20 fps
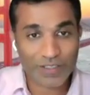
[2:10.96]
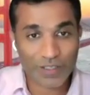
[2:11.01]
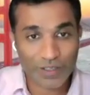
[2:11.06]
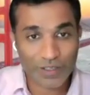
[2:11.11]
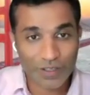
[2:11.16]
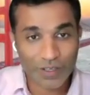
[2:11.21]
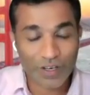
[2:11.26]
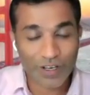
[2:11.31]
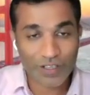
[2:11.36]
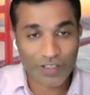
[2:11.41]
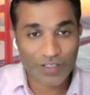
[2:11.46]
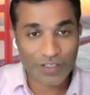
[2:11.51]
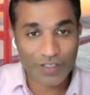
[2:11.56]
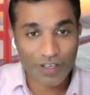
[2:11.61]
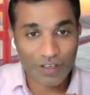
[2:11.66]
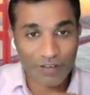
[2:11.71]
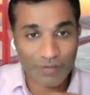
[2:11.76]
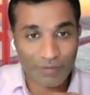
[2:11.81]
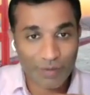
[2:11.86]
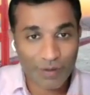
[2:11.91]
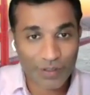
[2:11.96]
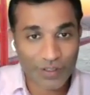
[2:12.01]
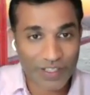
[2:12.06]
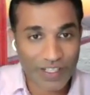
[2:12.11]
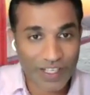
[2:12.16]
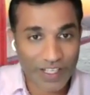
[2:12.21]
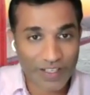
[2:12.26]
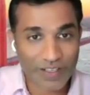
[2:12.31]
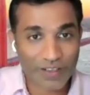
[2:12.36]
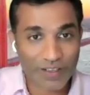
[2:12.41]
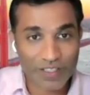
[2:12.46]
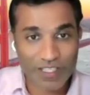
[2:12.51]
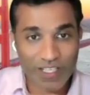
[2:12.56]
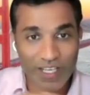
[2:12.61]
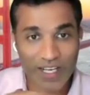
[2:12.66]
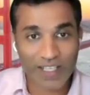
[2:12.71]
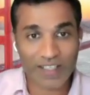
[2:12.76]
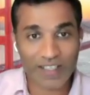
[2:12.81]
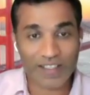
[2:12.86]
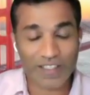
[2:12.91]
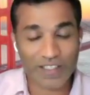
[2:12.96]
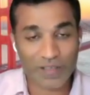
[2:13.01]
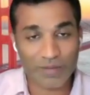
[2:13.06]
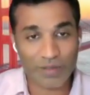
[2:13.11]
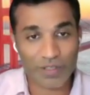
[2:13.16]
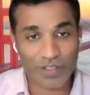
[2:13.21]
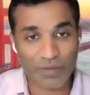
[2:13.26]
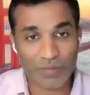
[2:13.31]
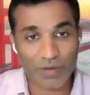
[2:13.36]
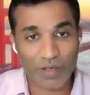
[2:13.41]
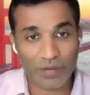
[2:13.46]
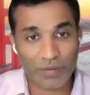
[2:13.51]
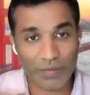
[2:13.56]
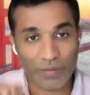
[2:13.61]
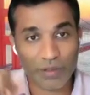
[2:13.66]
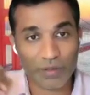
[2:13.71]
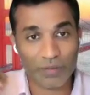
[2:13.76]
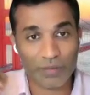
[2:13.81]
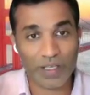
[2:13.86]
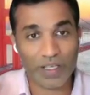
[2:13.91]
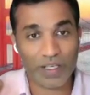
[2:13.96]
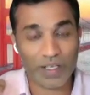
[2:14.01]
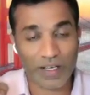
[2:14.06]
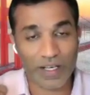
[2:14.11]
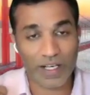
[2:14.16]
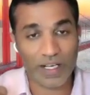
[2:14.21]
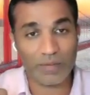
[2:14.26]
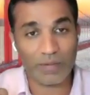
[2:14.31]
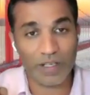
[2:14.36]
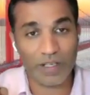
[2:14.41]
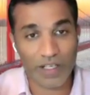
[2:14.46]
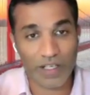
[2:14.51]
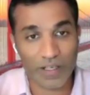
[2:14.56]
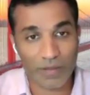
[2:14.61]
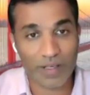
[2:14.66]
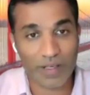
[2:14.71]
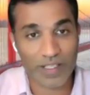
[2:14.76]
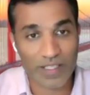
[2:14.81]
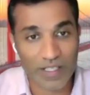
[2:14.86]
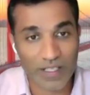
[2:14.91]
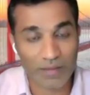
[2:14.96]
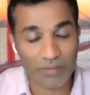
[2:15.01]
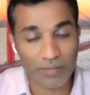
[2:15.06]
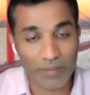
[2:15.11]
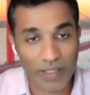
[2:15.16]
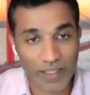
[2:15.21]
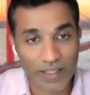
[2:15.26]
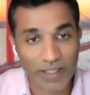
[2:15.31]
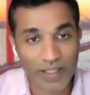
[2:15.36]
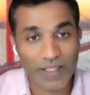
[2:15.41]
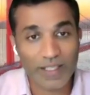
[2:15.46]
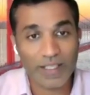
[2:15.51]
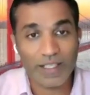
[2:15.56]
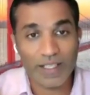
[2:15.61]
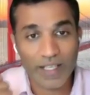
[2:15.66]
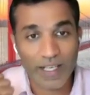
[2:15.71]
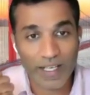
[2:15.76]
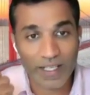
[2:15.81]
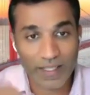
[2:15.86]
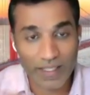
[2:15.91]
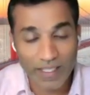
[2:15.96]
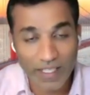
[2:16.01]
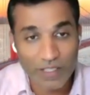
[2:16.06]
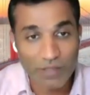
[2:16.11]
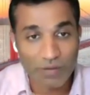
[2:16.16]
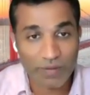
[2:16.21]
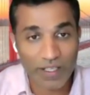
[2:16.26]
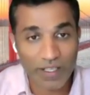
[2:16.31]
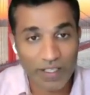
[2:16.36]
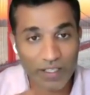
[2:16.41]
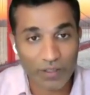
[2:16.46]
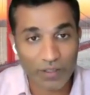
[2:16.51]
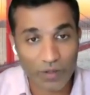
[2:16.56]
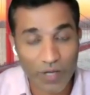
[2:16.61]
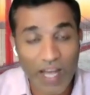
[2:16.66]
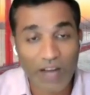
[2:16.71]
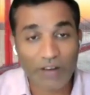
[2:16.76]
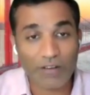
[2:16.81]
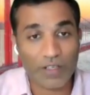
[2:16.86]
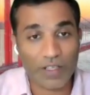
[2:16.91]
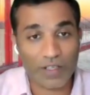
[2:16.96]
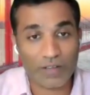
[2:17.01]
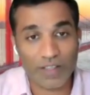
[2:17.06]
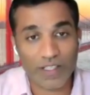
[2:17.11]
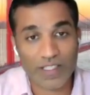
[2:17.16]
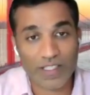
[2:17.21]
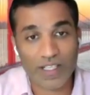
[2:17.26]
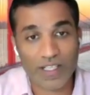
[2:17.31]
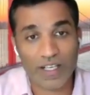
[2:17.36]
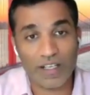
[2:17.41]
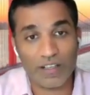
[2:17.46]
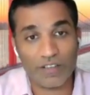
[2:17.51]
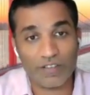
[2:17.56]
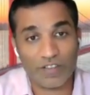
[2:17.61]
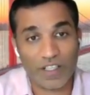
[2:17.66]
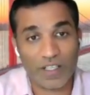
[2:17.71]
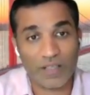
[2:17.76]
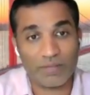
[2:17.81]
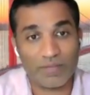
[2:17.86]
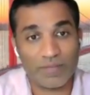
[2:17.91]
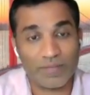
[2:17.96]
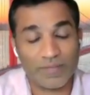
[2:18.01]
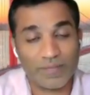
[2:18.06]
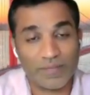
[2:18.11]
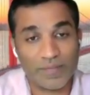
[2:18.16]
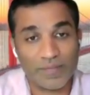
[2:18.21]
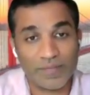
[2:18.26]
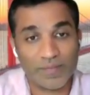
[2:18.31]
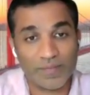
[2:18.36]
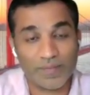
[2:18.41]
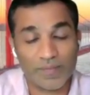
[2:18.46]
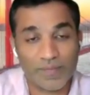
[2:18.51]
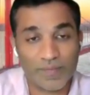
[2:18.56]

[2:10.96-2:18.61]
right? So you've got to solve both the technology and the distribution problem to be a credible enterprise company, and that's where you have to invest ahead of time.